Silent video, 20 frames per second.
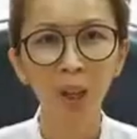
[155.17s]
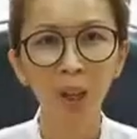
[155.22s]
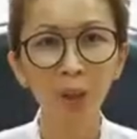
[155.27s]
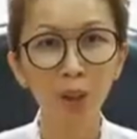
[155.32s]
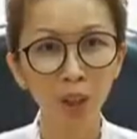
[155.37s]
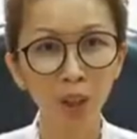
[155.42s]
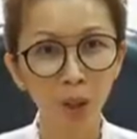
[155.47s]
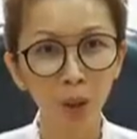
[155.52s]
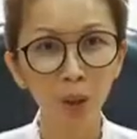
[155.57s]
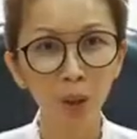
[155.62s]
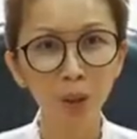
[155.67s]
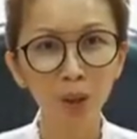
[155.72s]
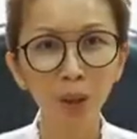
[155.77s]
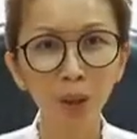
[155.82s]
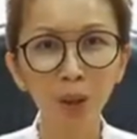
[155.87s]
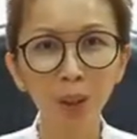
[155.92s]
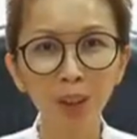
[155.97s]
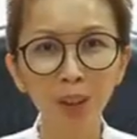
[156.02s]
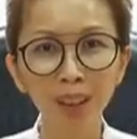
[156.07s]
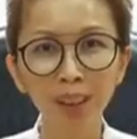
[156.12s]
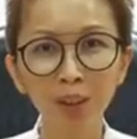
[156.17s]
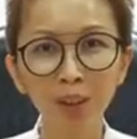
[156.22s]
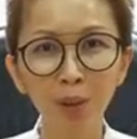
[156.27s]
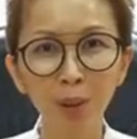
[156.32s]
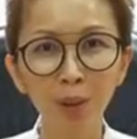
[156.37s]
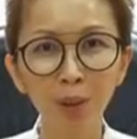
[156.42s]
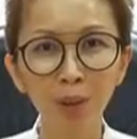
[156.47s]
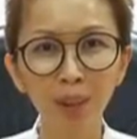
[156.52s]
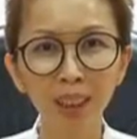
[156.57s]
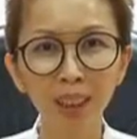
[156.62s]
She also noticed
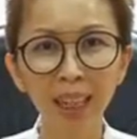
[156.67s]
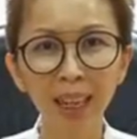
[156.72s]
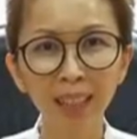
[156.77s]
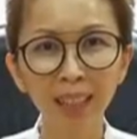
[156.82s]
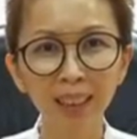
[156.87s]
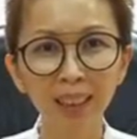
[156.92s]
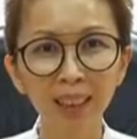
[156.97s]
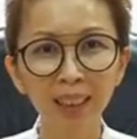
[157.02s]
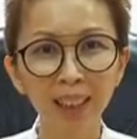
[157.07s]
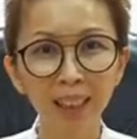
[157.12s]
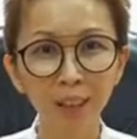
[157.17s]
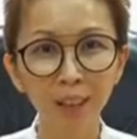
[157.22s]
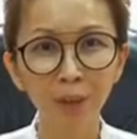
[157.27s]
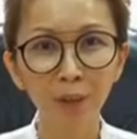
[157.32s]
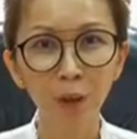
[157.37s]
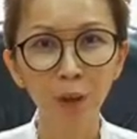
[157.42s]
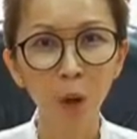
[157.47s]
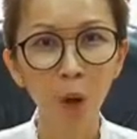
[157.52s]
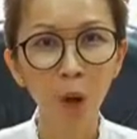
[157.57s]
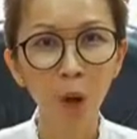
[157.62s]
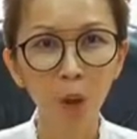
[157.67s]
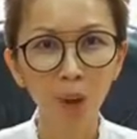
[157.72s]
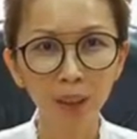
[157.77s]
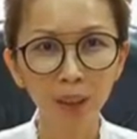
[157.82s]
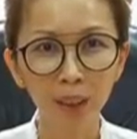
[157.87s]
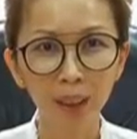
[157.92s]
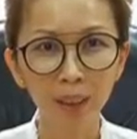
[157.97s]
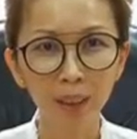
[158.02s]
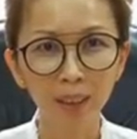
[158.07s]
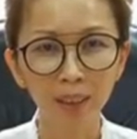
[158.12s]
children had a love for
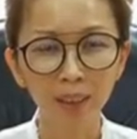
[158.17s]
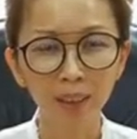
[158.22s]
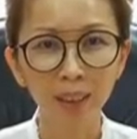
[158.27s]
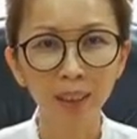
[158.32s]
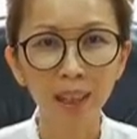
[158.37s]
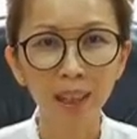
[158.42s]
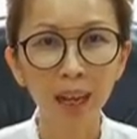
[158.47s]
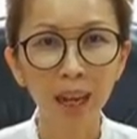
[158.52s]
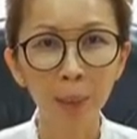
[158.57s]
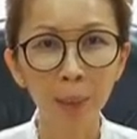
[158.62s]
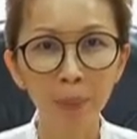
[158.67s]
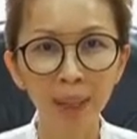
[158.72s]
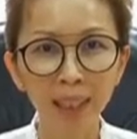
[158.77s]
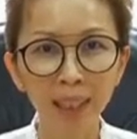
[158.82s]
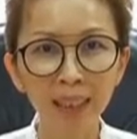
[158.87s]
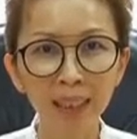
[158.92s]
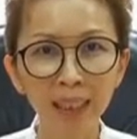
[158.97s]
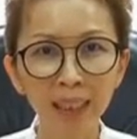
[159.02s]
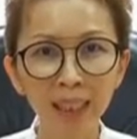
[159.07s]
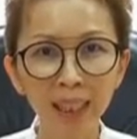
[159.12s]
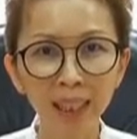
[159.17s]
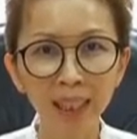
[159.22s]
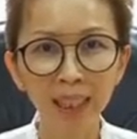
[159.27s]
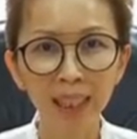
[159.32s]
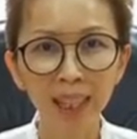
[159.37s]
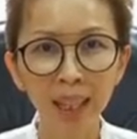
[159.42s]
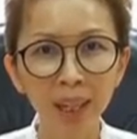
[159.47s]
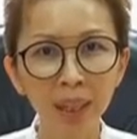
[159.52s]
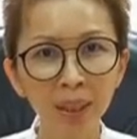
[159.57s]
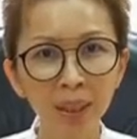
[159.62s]
order. Amazingly,
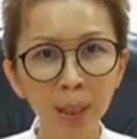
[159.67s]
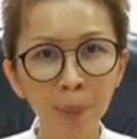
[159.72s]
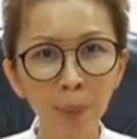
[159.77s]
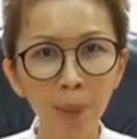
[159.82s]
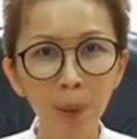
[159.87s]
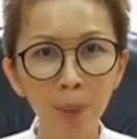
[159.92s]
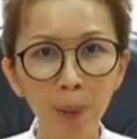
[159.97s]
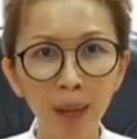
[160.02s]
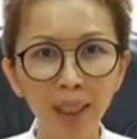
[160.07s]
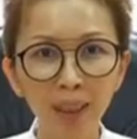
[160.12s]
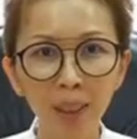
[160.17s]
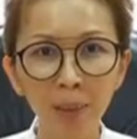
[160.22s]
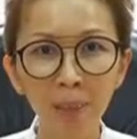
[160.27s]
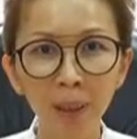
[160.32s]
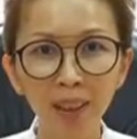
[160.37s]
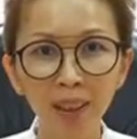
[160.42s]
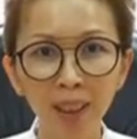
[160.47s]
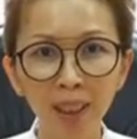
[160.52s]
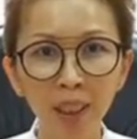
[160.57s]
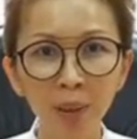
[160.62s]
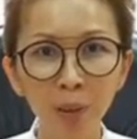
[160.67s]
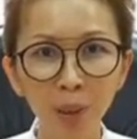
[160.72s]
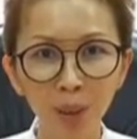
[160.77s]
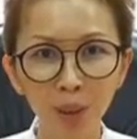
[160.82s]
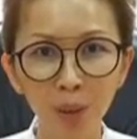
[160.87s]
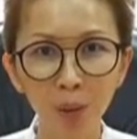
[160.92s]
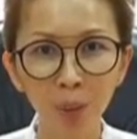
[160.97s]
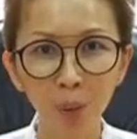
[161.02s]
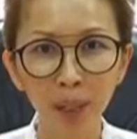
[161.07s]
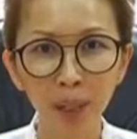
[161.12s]
they put back the
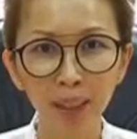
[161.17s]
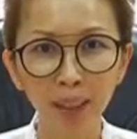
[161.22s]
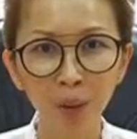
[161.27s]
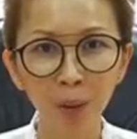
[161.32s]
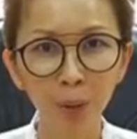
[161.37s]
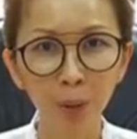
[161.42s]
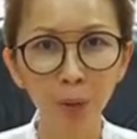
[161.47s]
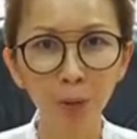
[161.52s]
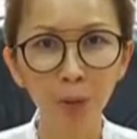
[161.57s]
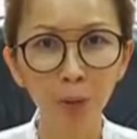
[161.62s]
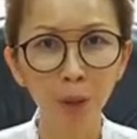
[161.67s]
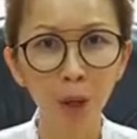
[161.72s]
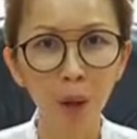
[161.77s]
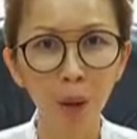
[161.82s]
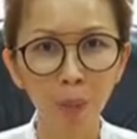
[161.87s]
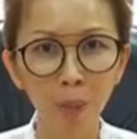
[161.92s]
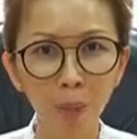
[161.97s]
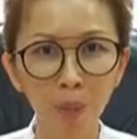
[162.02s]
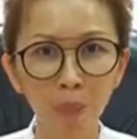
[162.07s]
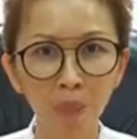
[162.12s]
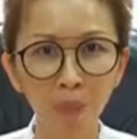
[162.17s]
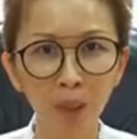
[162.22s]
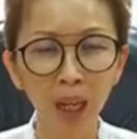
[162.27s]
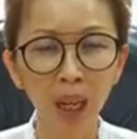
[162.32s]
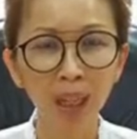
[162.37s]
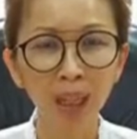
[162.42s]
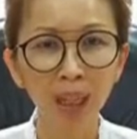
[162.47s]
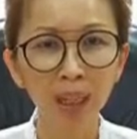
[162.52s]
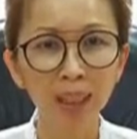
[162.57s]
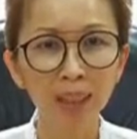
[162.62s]
materials where they took from.
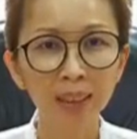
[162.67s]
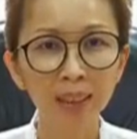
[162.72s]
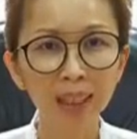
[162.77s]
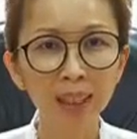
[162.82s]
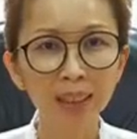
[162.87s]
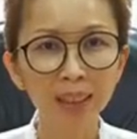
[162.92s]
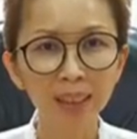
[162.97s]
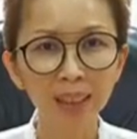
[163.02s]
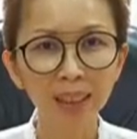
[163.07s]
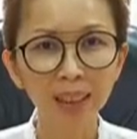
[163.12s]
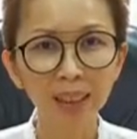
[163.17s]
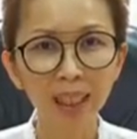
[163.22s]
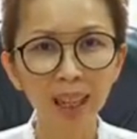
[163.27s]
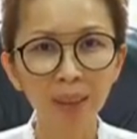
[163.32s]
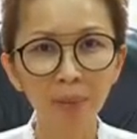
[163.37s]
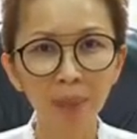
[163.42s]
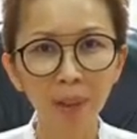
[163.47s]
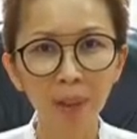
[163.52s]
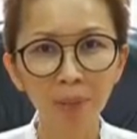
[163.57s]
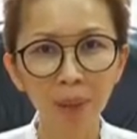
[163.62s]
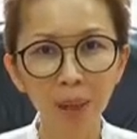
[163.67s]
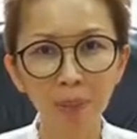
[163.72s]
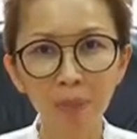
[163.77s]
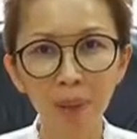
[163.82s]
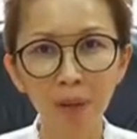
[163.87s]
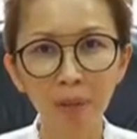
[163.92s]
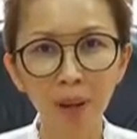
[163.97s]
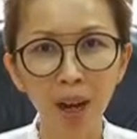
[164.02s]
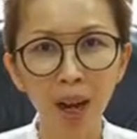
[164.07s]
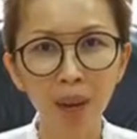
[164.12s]
This discovery made
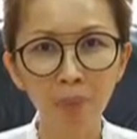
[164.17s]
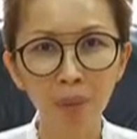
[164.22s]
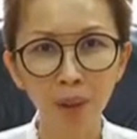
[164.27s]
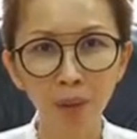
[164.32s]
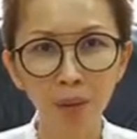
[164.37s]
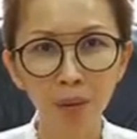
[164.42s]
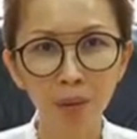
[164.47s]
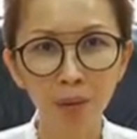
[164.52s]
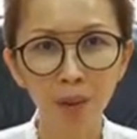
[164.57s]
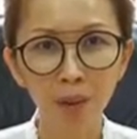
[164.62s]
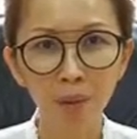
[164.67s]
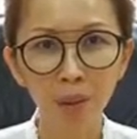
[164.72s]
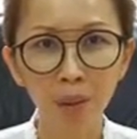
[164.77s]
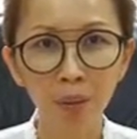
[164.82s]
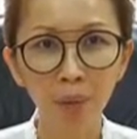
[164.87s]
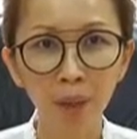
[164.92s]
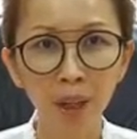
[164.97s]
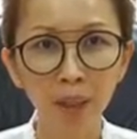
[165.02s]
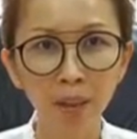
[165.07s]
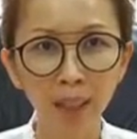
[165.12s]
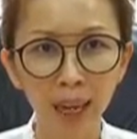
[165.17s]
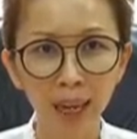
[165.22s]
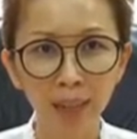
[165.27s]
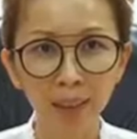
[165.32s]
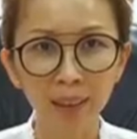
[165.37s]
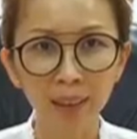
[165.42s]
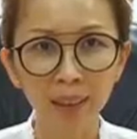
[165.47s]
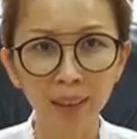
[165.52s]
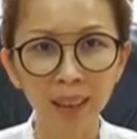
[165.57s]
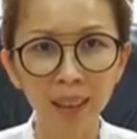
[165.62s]
Maria Montessori
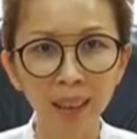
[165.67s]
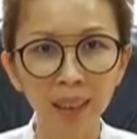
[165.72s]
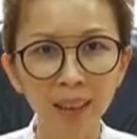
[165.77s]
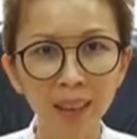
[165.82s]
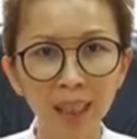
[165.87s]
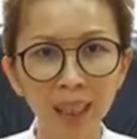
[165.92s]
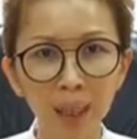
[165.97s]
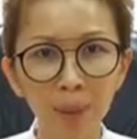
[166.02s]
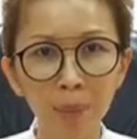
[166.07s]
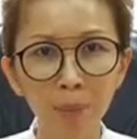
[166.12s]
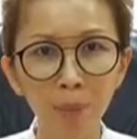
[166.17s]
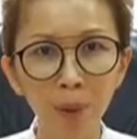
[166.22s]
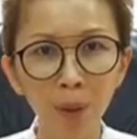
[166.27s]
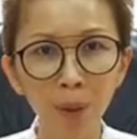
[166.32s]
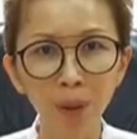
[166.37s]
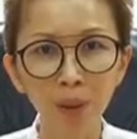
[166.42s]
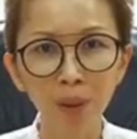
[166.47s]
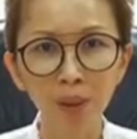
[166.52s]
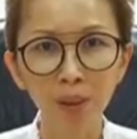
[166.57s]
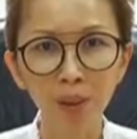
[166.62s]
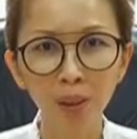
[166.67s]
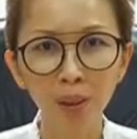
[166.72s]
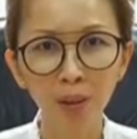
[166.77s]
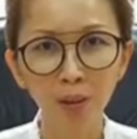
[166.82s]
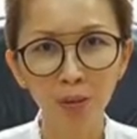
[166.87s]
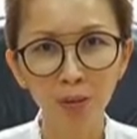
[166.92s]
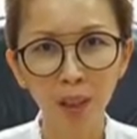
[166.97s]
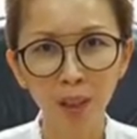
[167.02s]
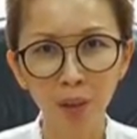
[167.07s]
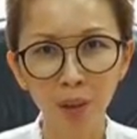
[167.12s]
realize the importance of
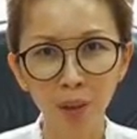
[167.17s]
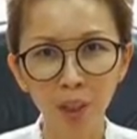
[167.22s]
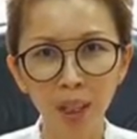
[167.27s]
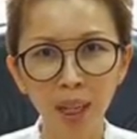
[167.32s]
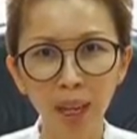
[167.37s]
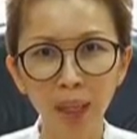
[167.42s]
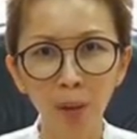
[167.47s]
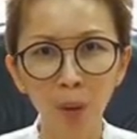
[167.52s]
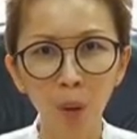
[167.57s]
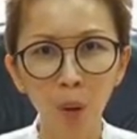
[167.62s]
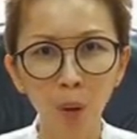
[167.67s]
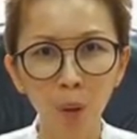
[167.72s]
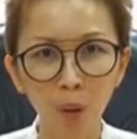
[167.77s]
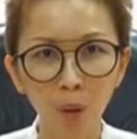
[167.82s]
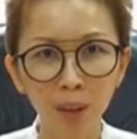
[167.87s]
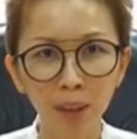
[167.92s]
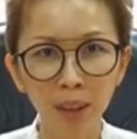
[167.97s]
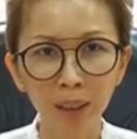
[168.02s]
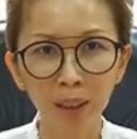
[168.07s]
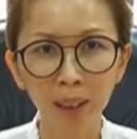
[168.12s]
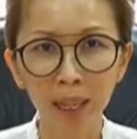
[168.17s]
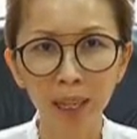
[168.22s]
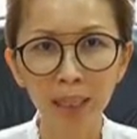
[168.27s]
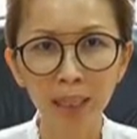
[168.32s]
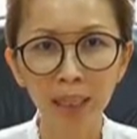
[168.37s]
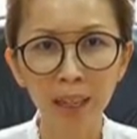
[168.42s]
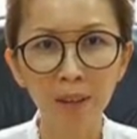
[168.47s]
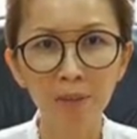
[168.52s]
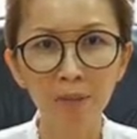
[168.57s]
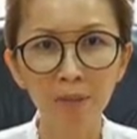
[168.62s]
structure and order in the
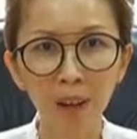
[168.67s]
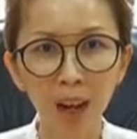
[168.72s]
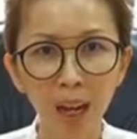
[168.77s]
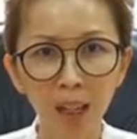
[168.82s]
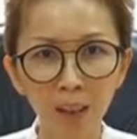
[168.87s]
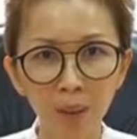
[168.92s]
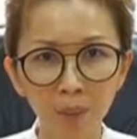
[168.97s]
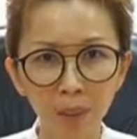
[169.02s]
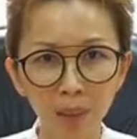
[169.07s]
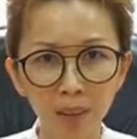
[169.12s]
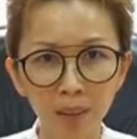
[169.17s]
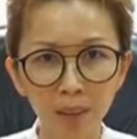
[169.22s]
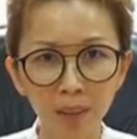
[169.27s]
environment,